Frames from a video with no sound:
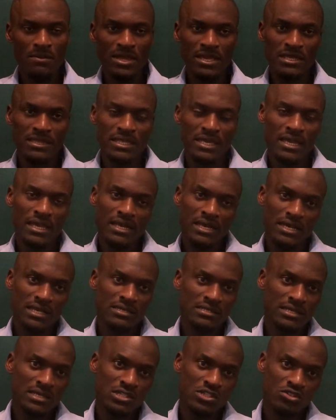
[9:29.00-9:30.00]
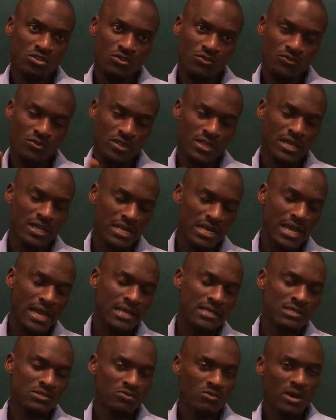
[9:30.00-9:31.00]
in the header section for the
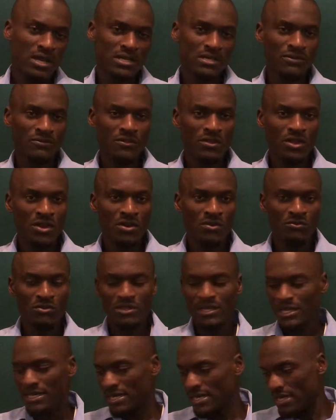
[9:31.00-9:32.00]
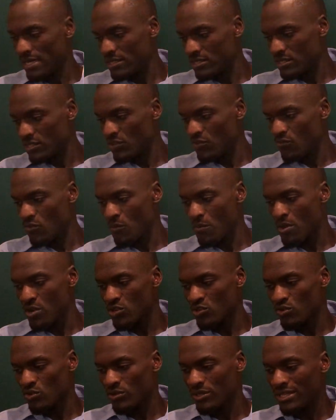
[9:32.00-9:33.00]
client's what? For the client's
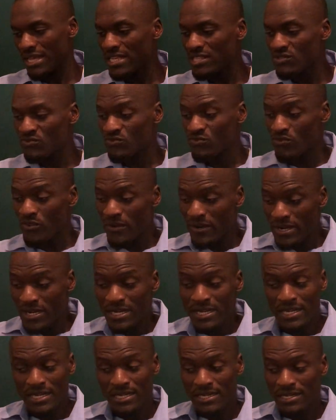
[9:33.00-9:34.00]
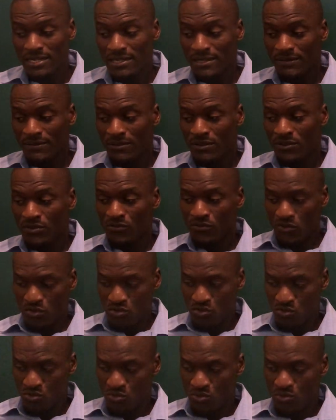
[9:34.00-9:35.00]
information. That's very key for
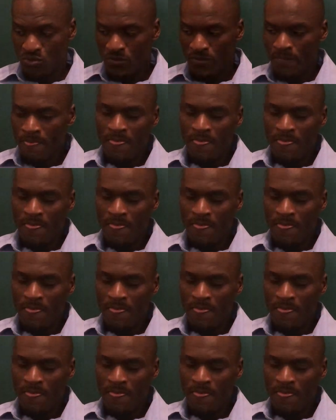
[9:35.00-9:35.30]
you.